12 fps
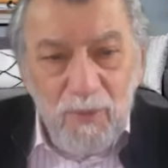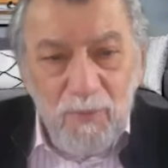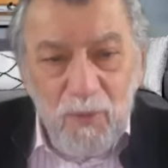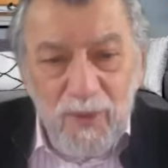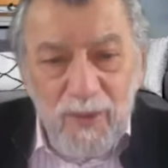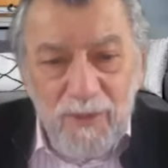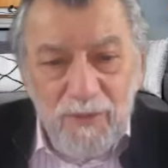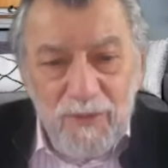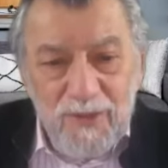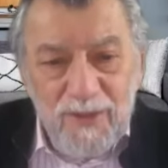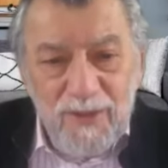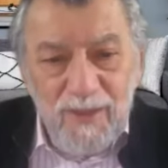more
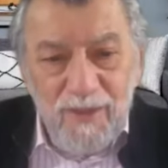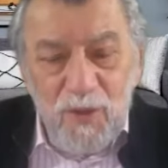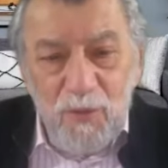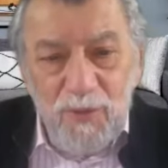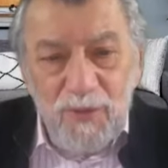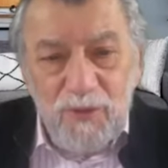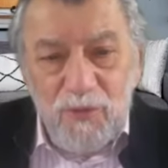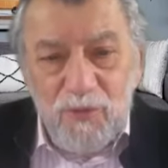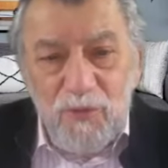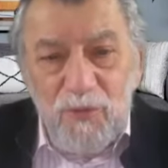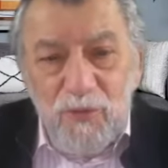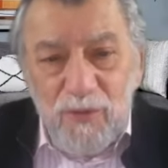interested in knowing
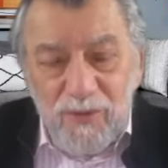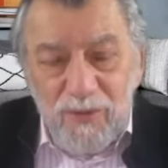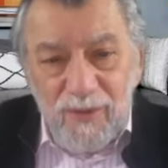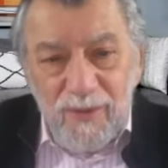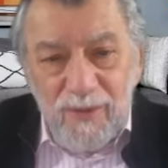truth